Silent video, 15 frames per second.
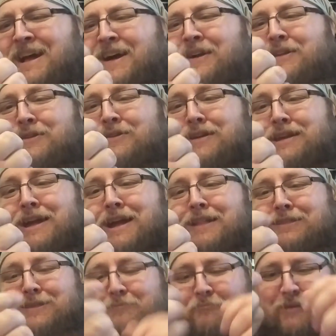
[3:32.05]
How do you
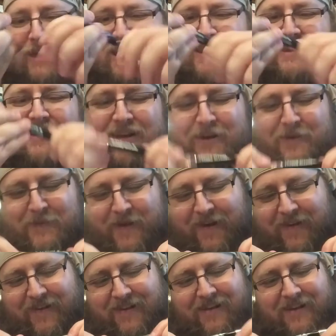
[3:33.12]
get the pen to come
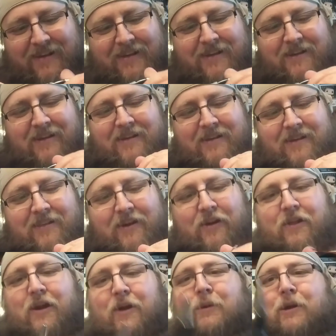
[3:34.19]
out? Oh,
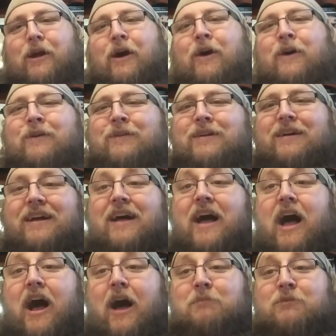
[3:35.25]
there we go.
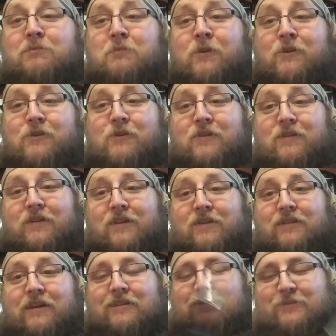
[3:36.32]
I'm smarter than
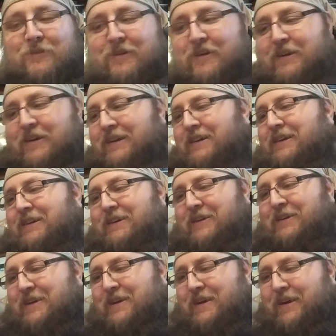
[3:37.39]
this, I swear.
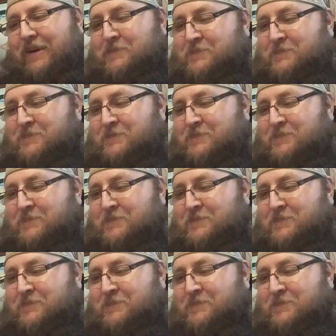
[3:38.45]
Okay.